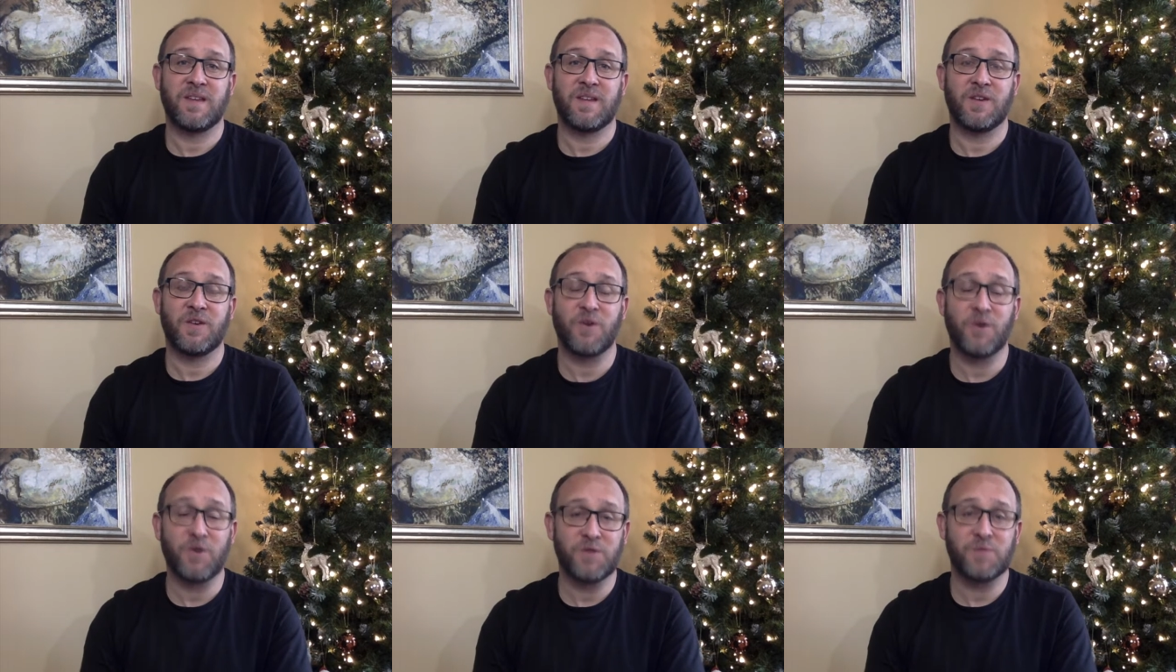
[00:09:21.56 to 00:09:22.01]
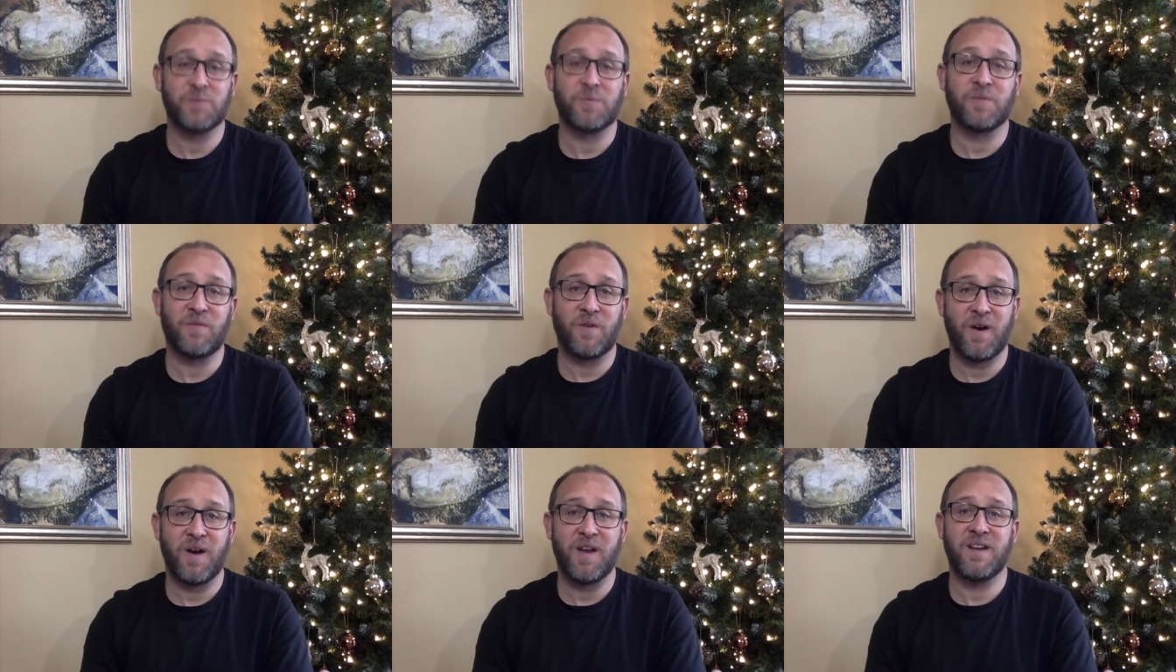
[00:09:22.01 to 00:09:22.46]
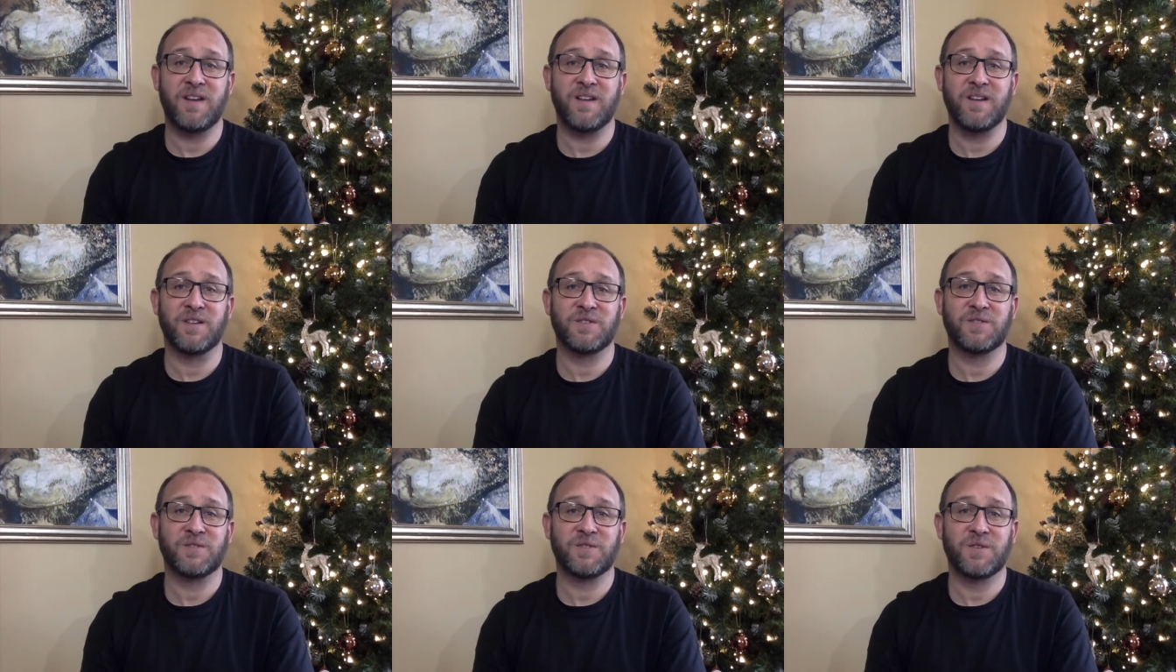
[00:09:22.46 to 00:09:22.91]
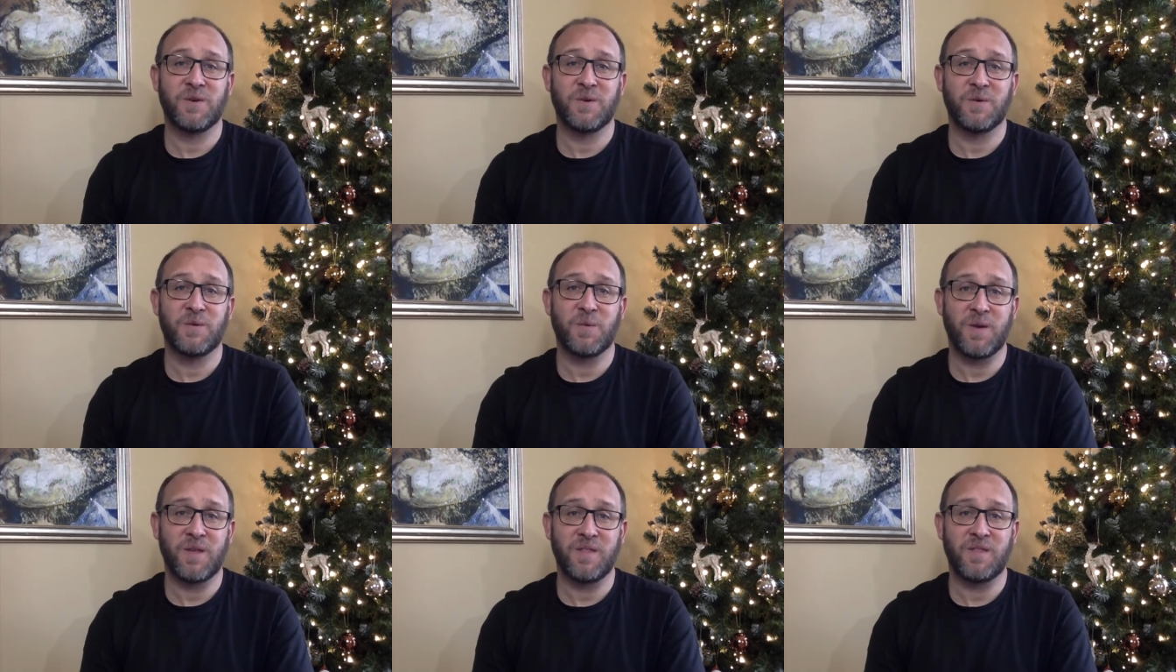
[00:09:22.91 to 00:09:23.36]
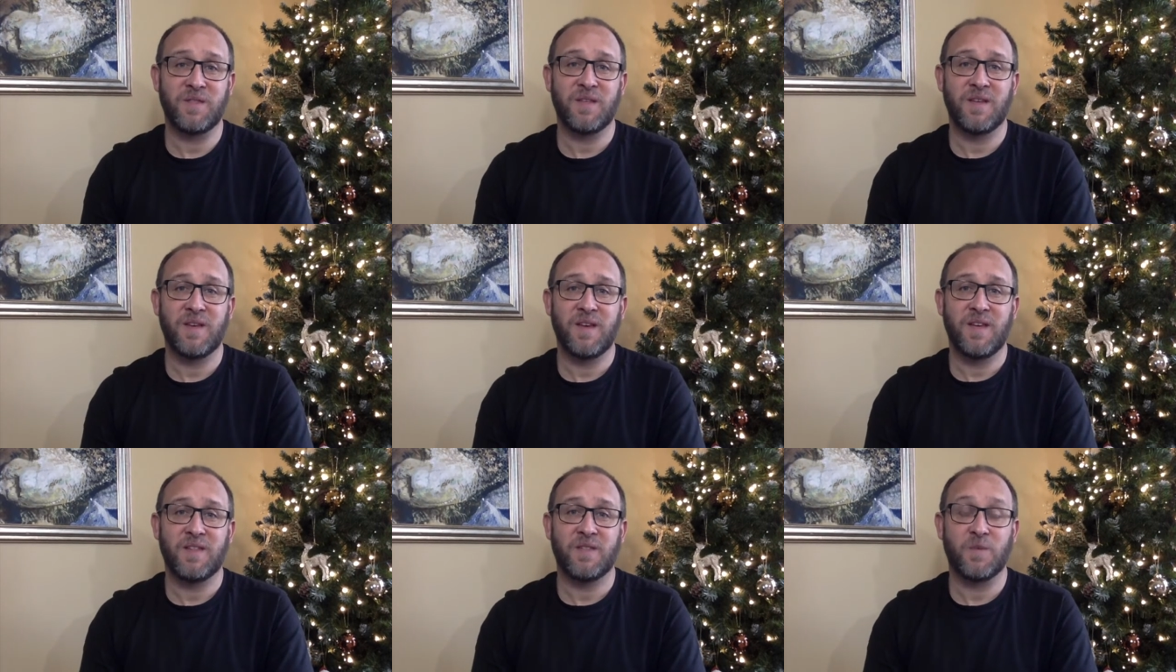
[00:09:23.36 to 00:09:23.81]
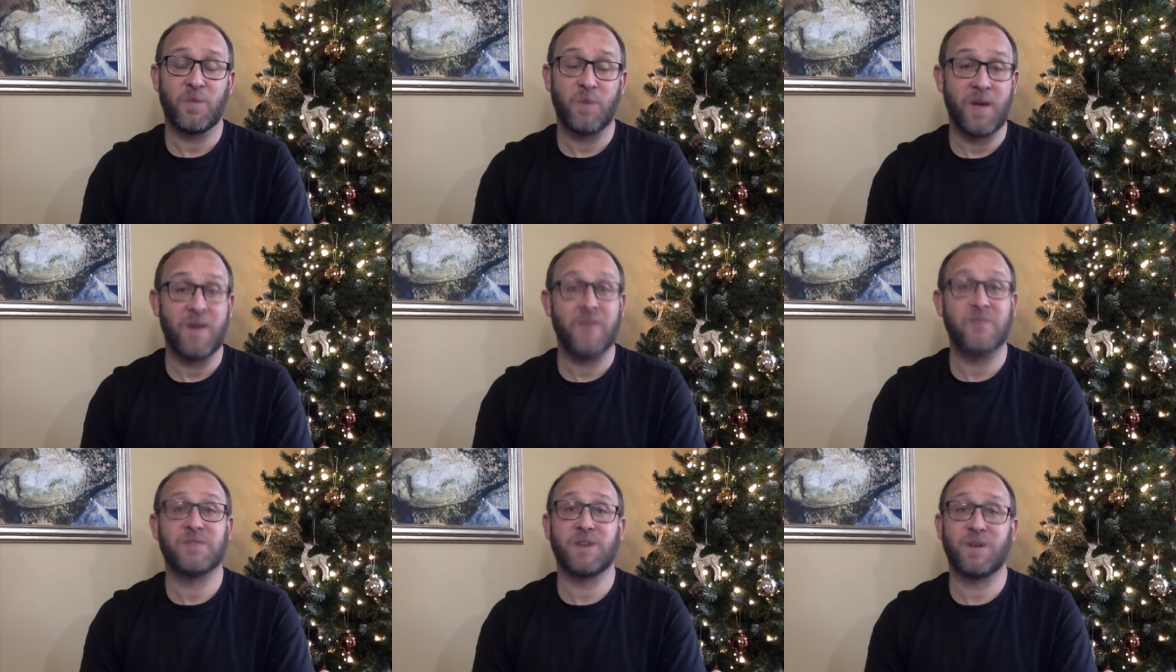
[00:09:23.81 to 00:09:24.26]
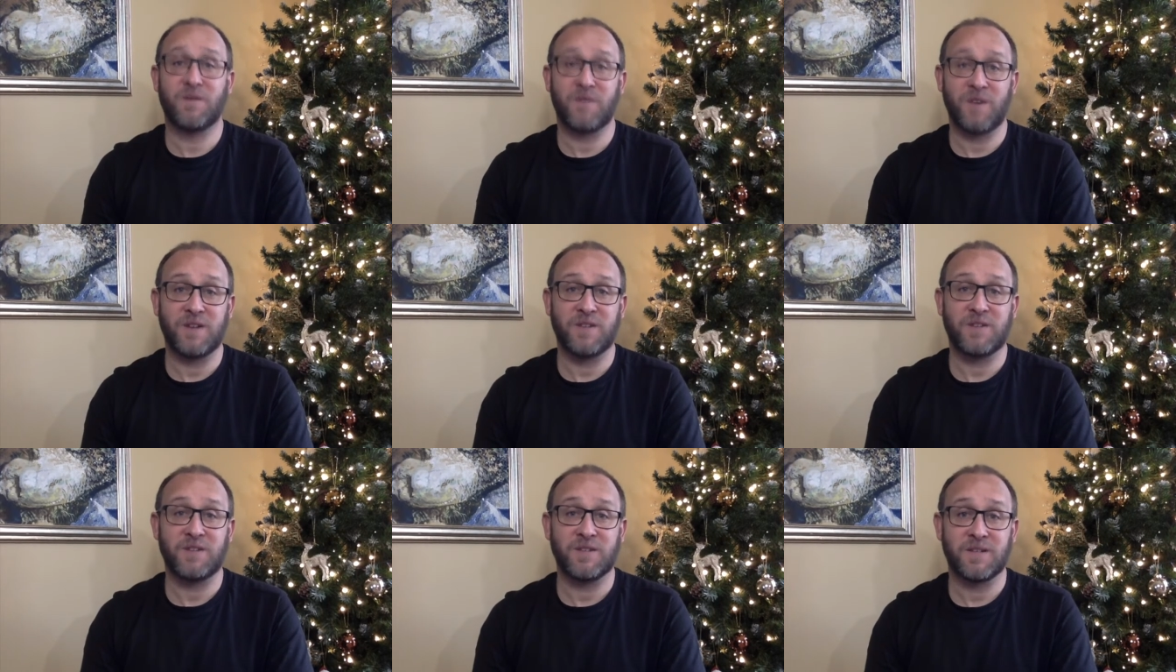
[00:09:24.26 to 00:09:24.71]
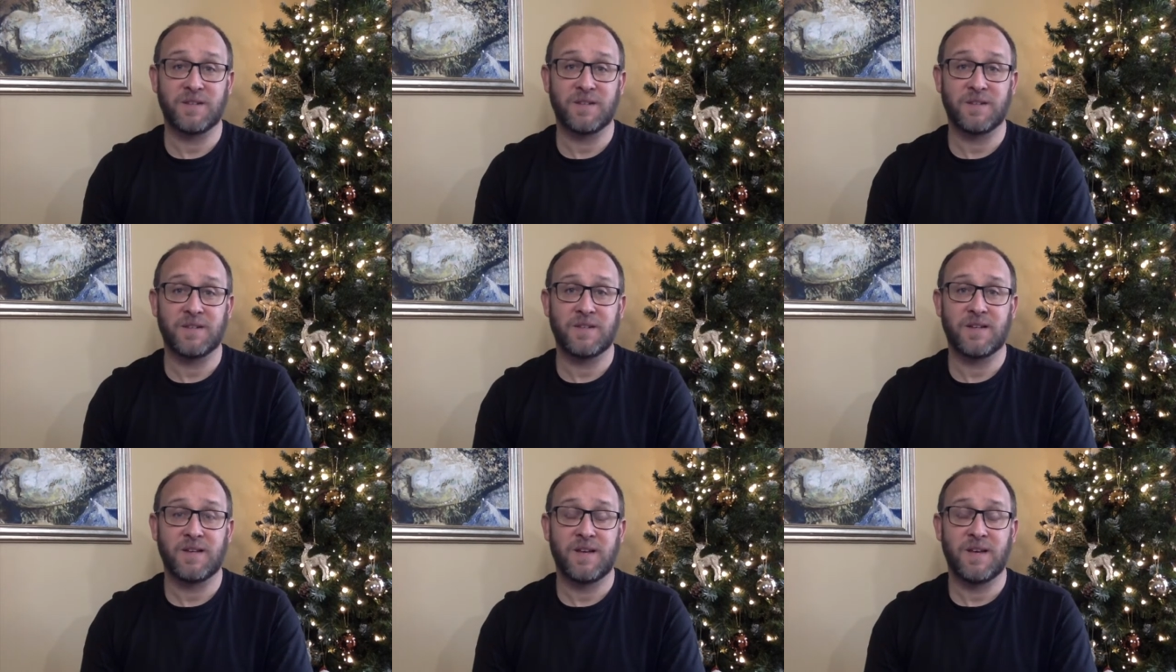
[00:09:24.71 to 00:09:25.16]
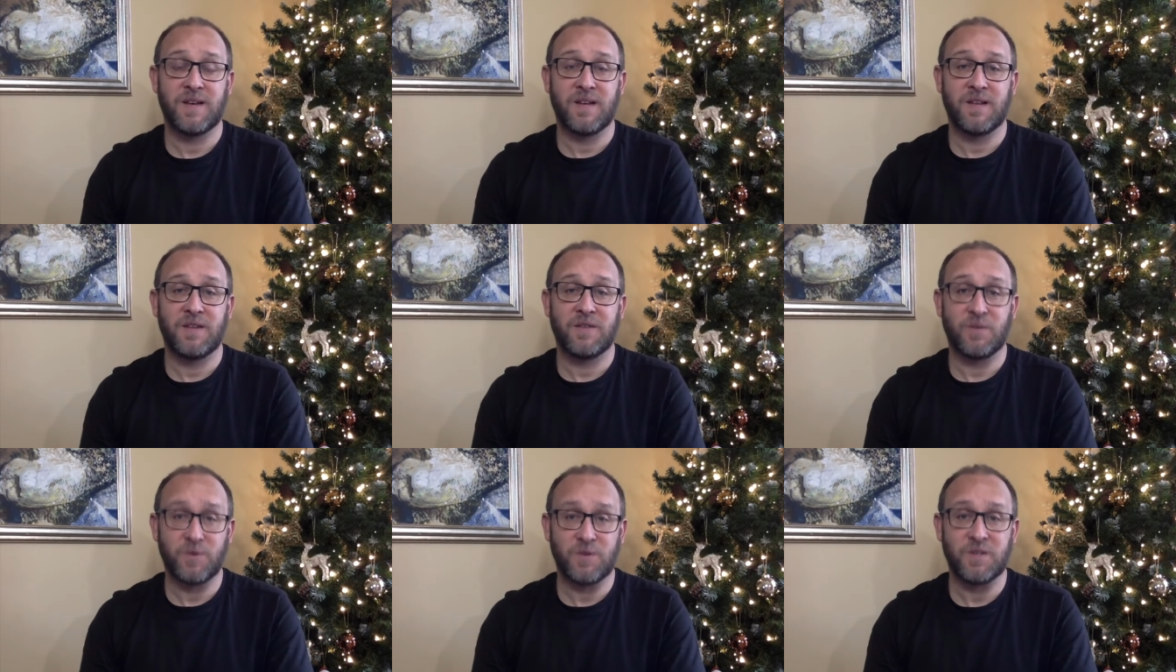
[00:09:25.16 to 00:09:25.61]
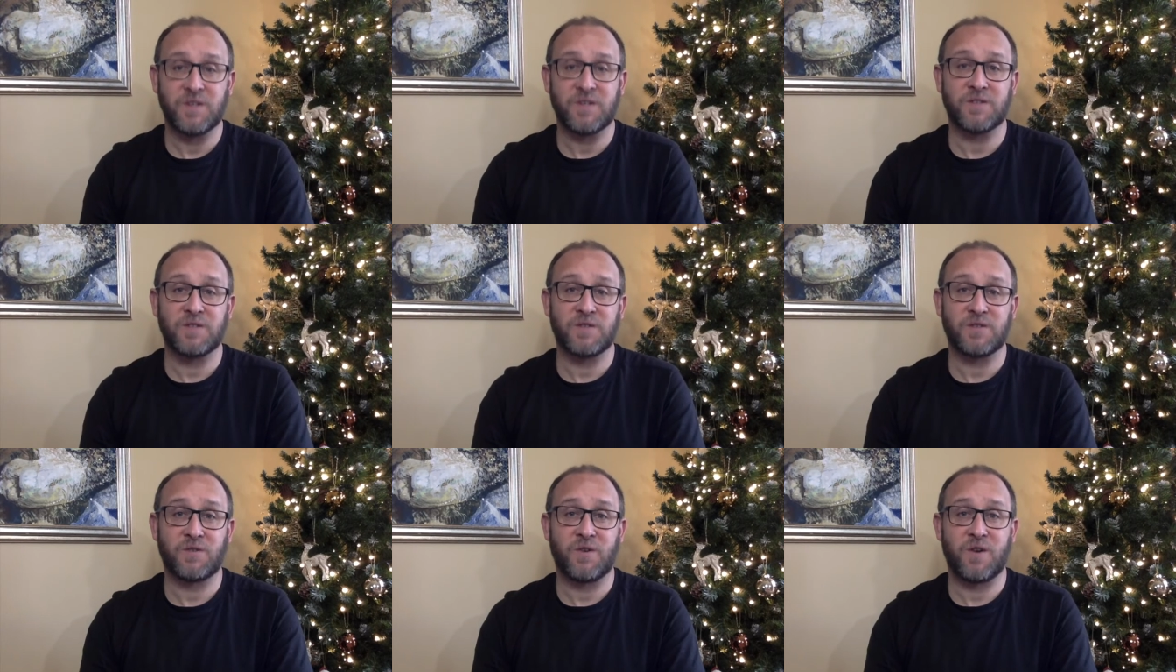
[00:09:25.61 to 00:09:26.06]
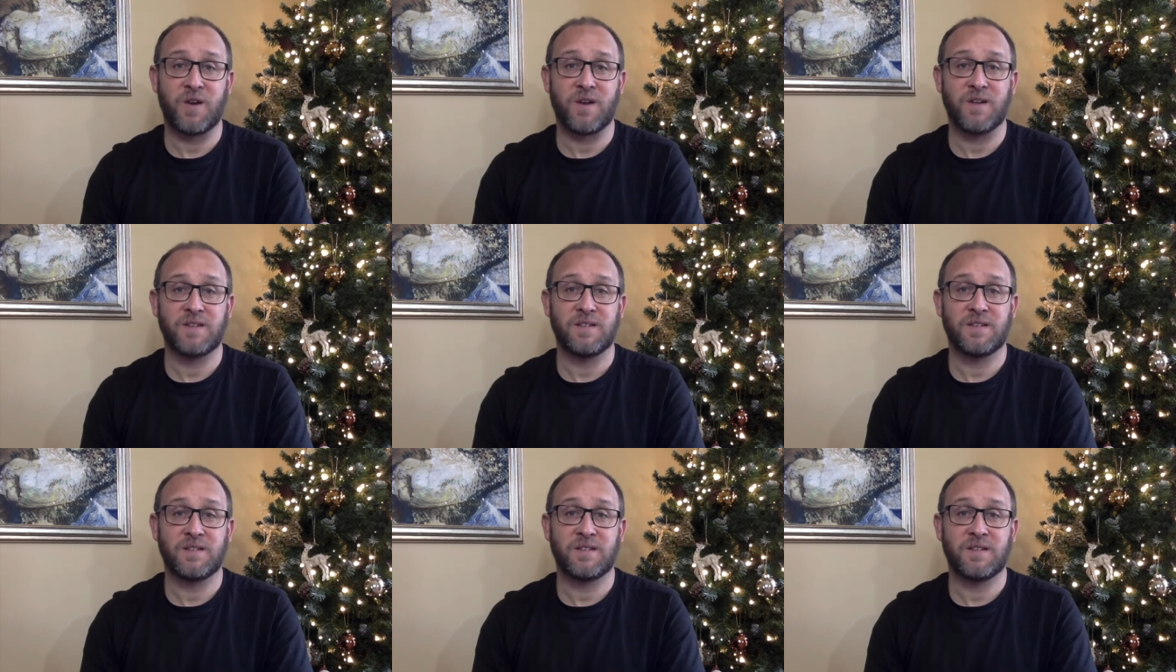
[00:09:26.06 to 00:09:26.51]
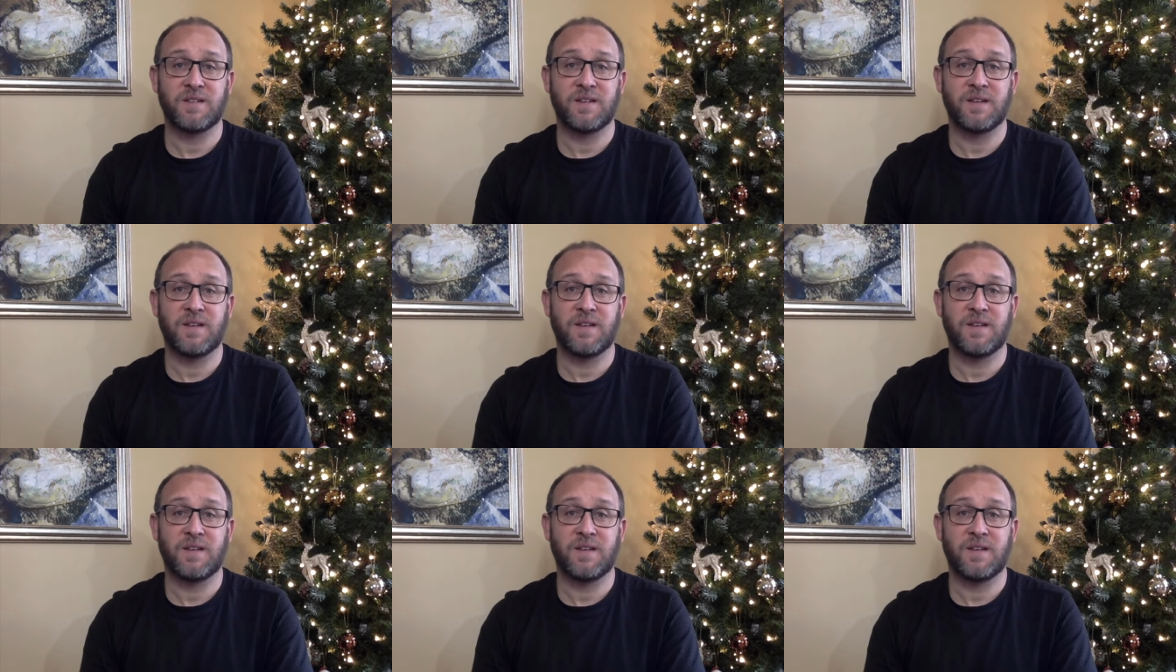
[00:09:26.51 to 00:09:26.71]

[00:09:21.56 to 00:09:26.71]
God has provided us with the way of salvation through Jesus Christ.